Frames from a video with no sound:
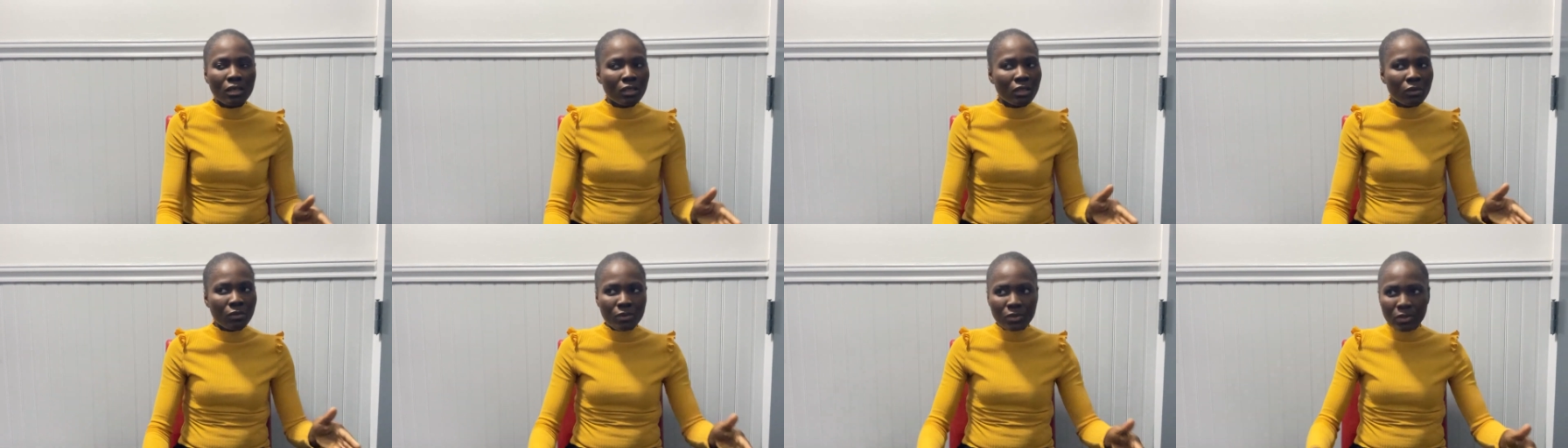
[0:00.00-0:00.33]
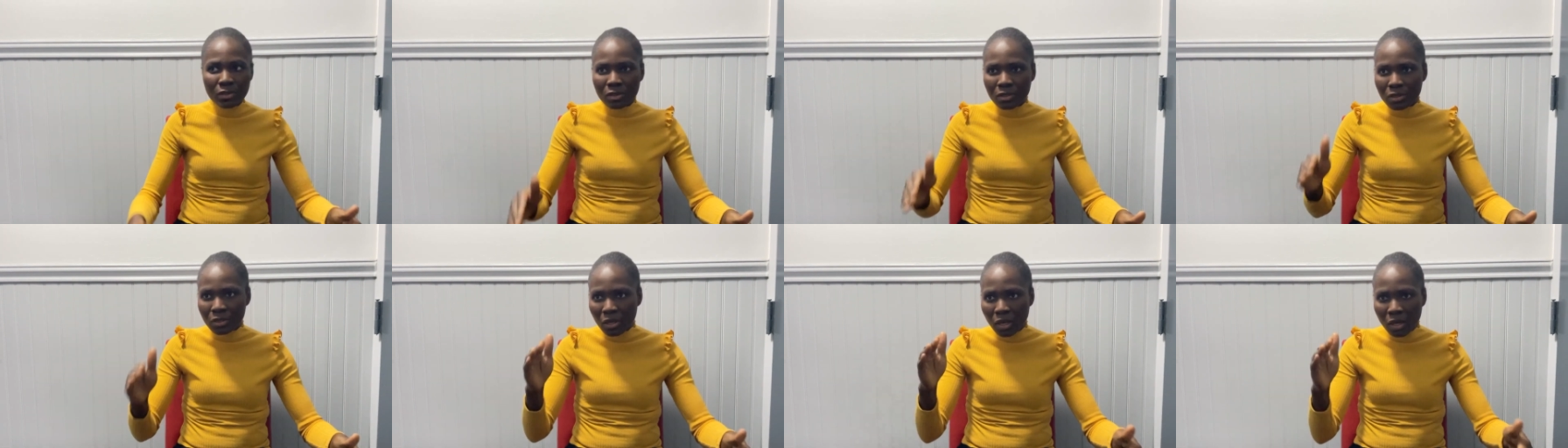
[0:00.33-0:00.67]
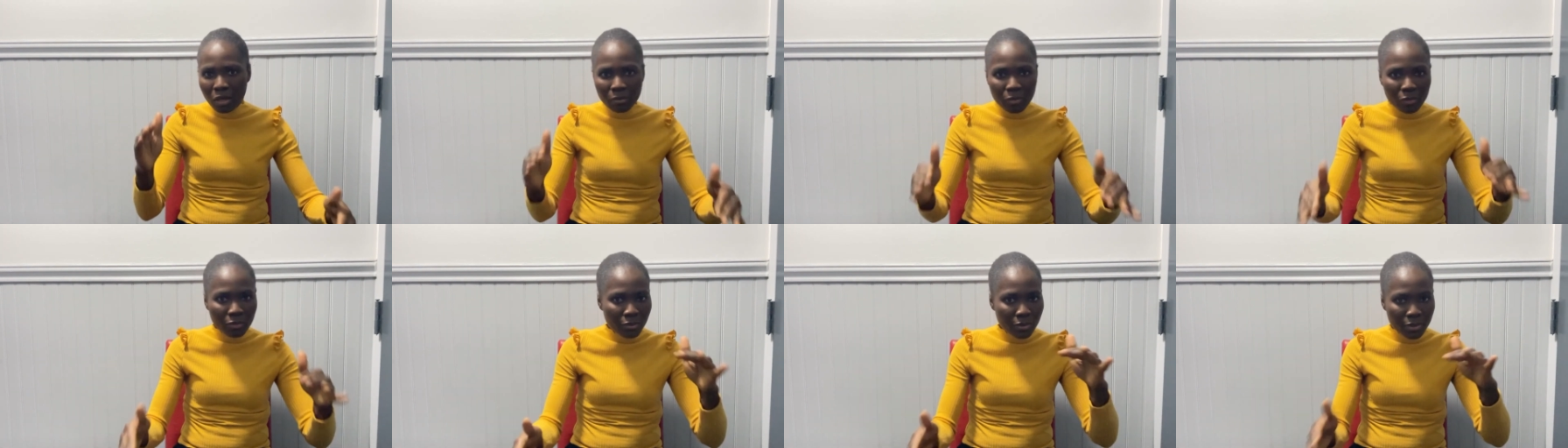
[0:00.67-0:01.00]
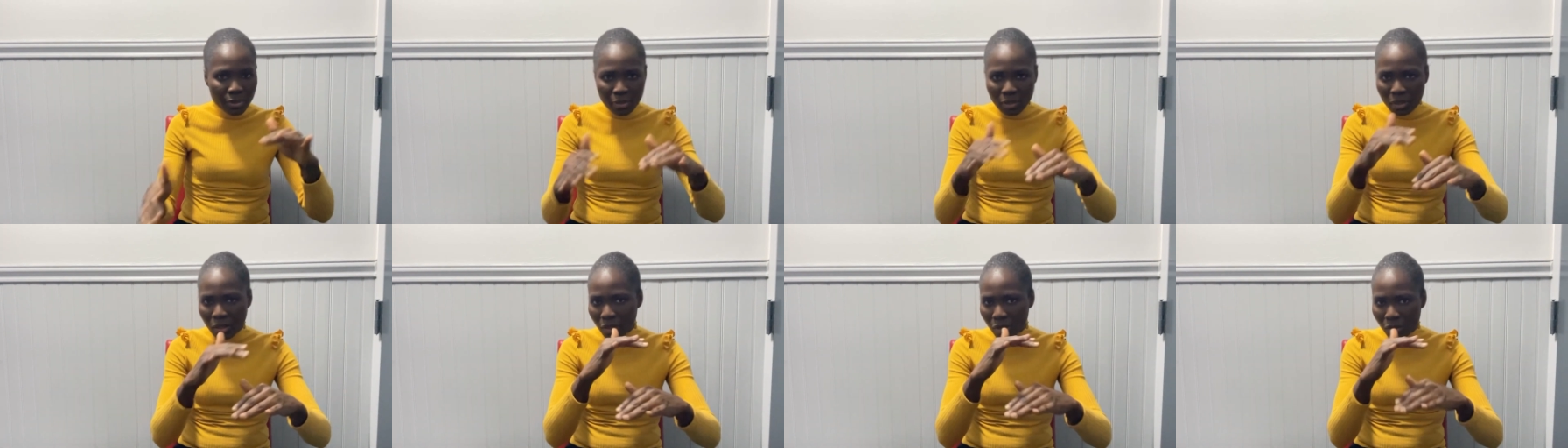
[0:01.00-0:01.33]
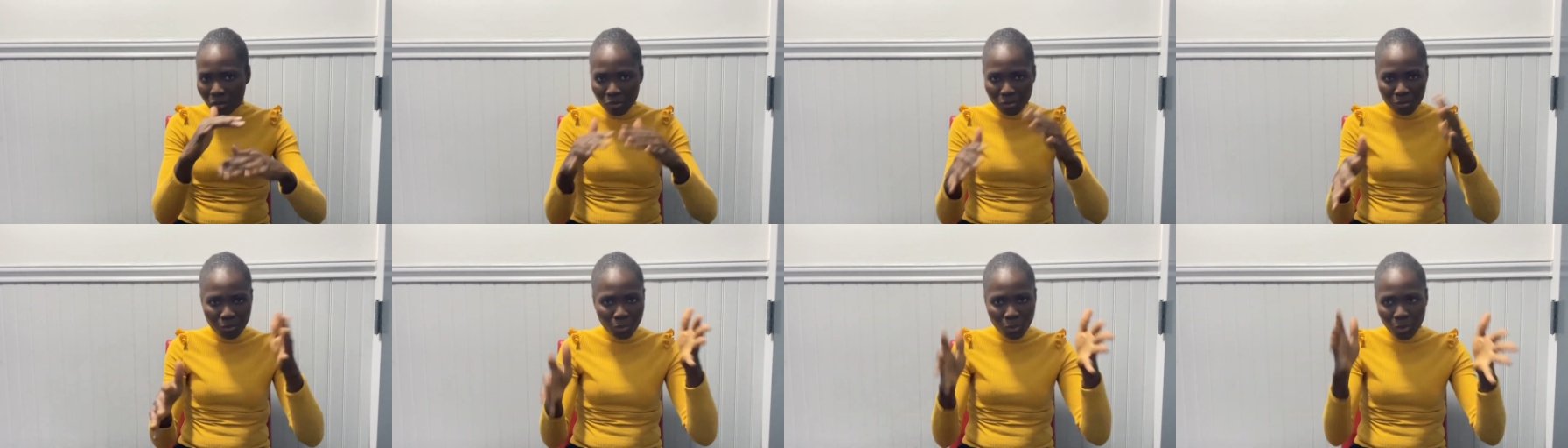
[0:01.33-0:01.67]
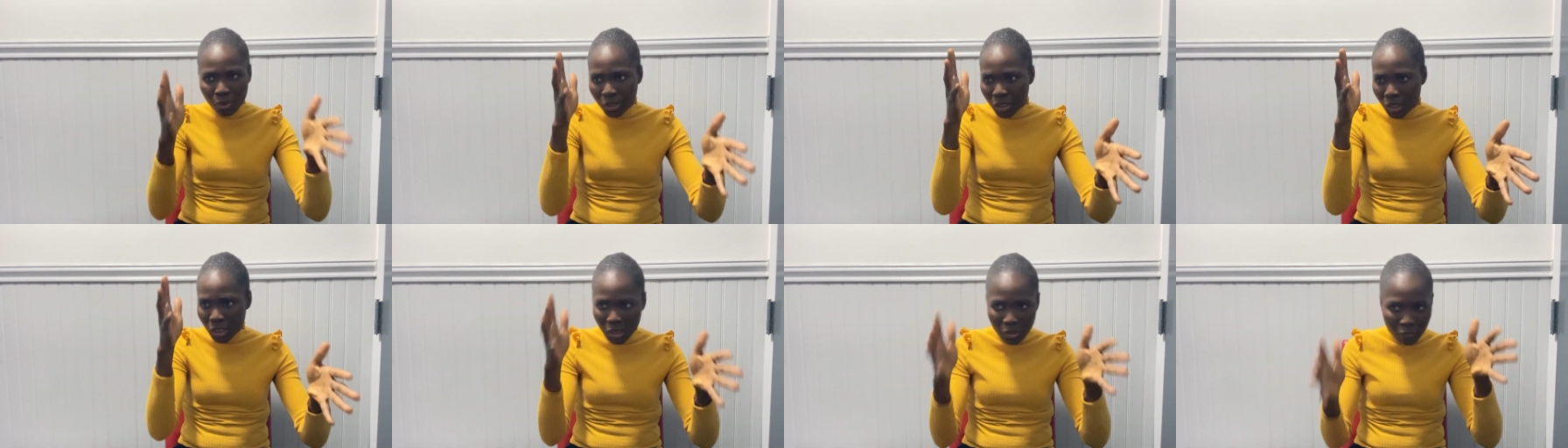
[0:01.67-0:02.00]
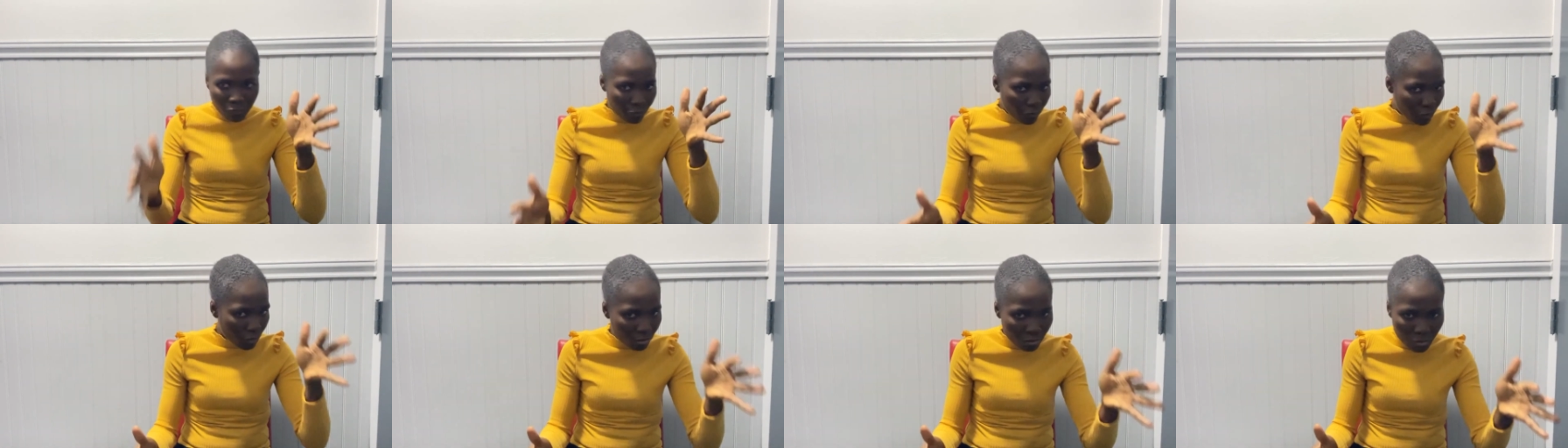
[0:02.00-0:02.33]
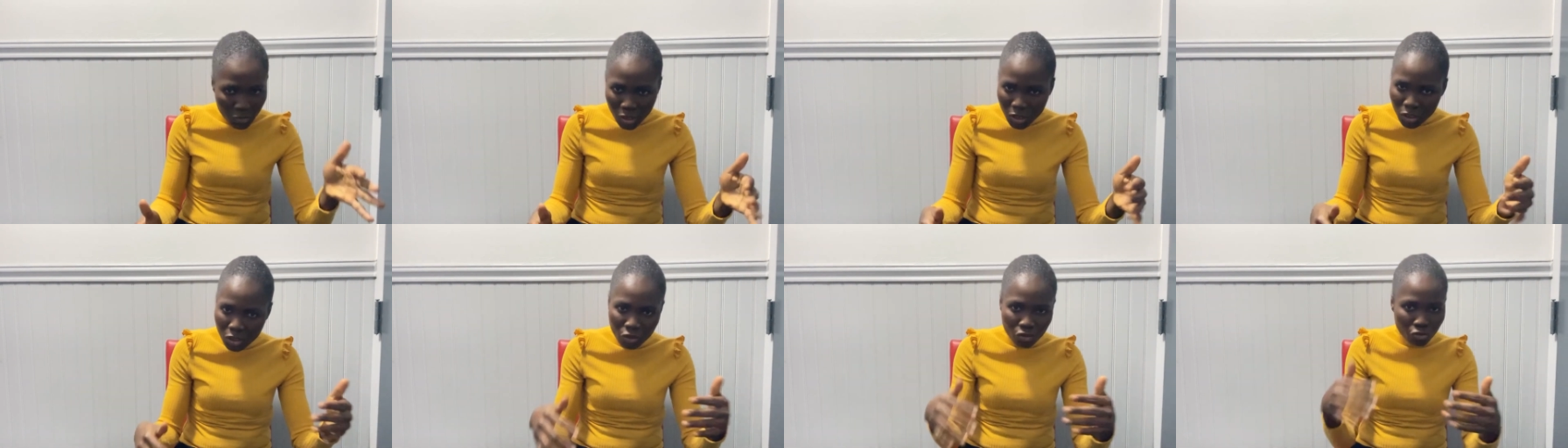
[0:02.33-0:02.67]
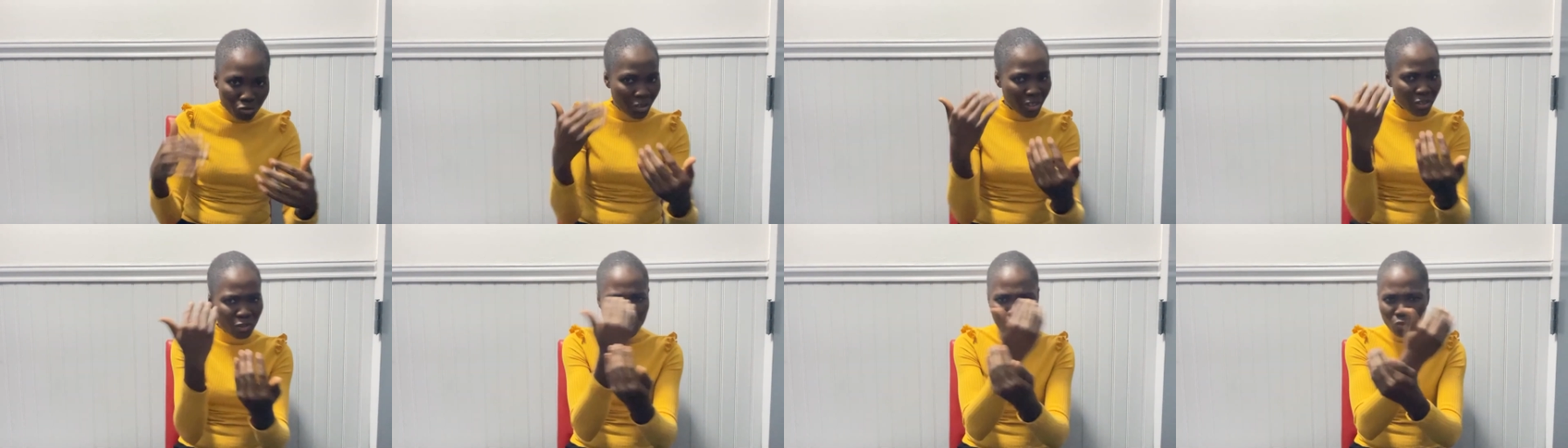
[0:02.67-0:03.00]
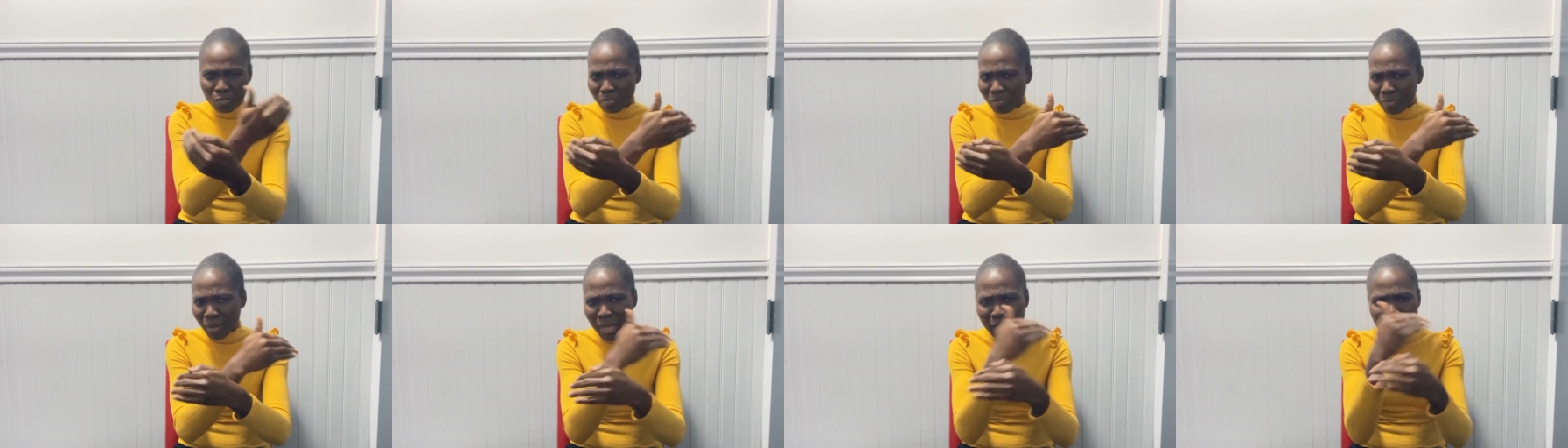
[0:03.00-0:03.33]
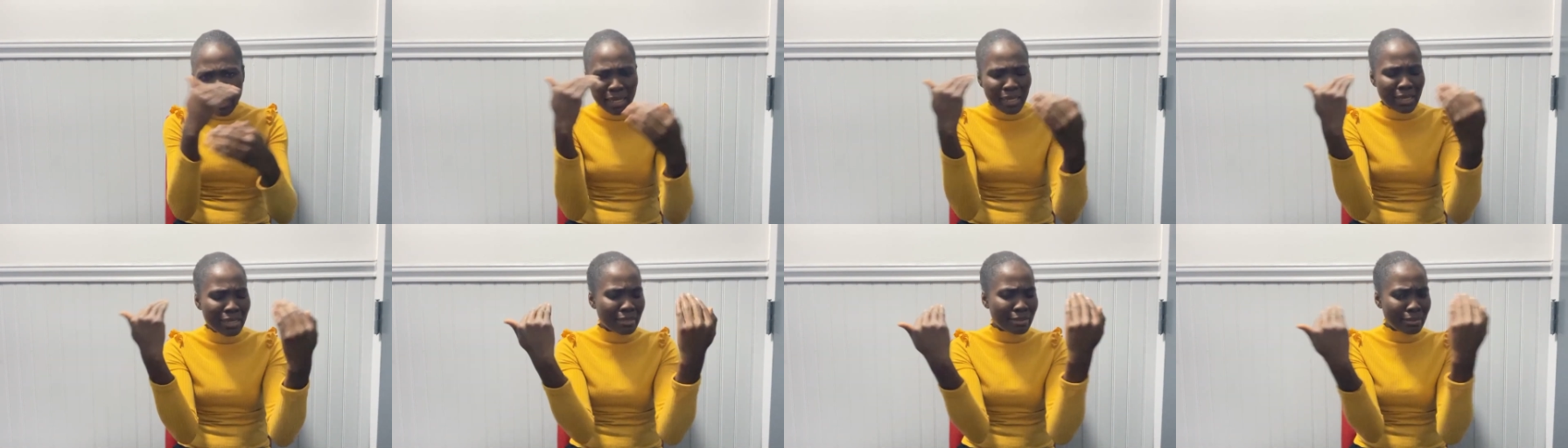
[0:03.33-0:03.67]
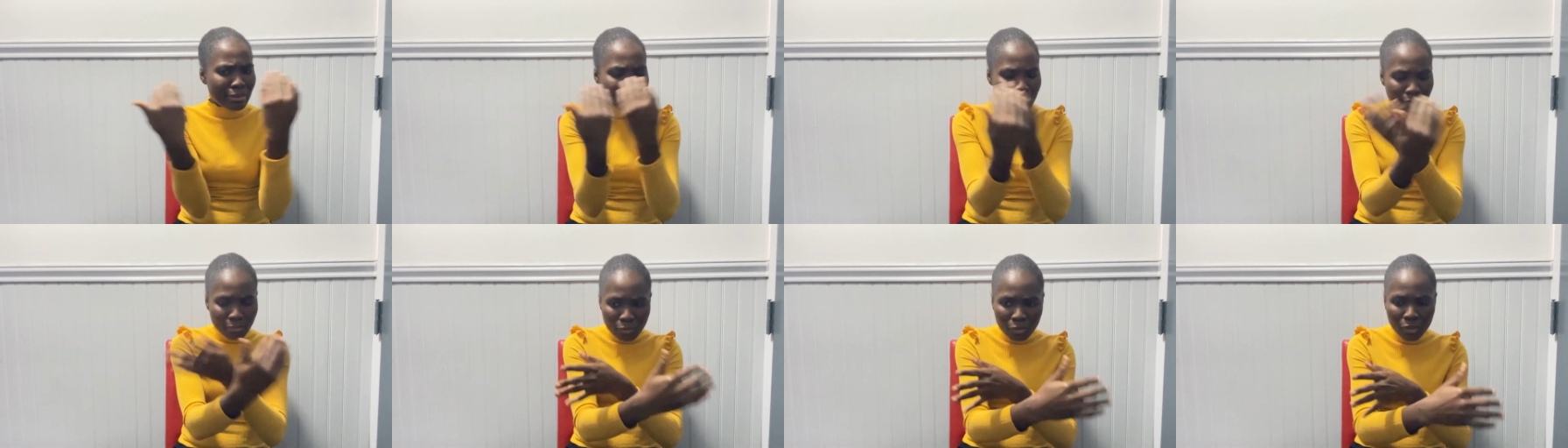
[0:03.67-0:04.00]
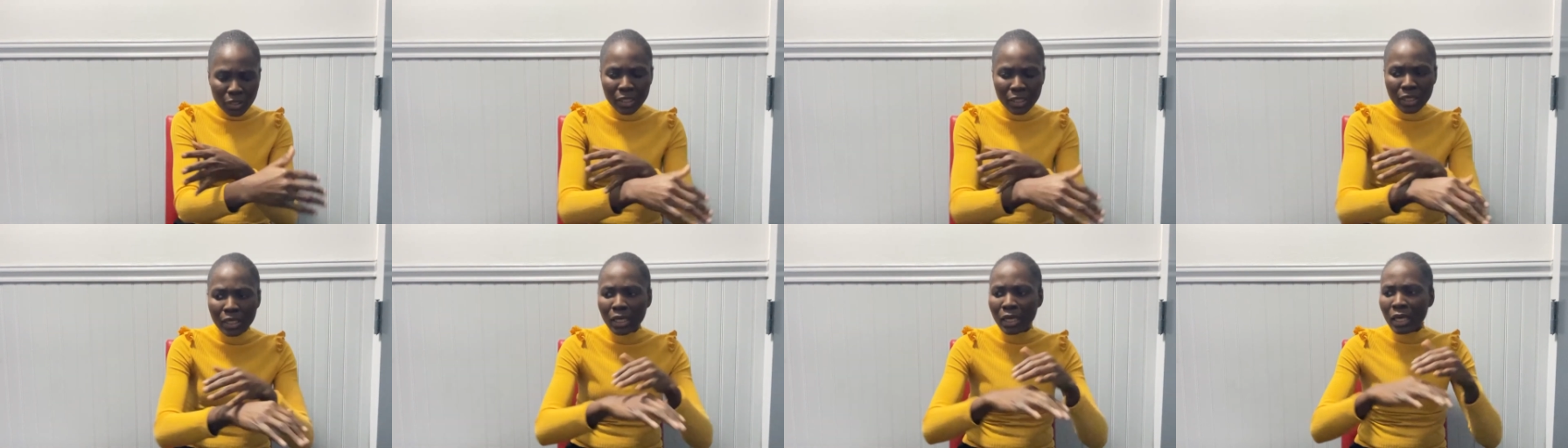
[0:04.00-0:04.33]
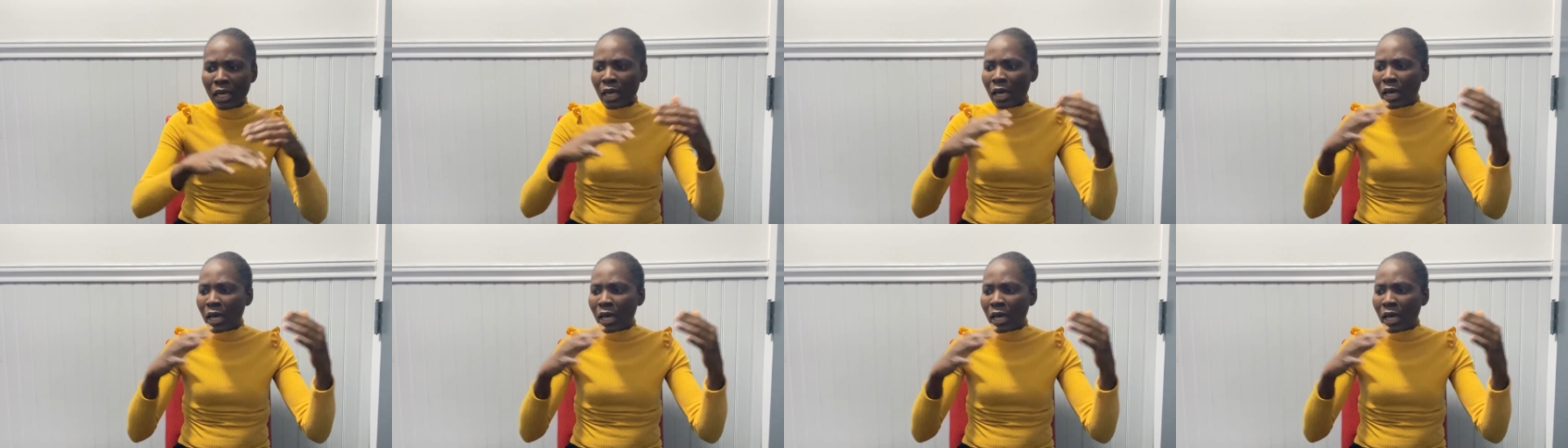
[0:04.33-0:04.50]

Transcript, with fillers: there was a time it was like rocky for me trying to balance okay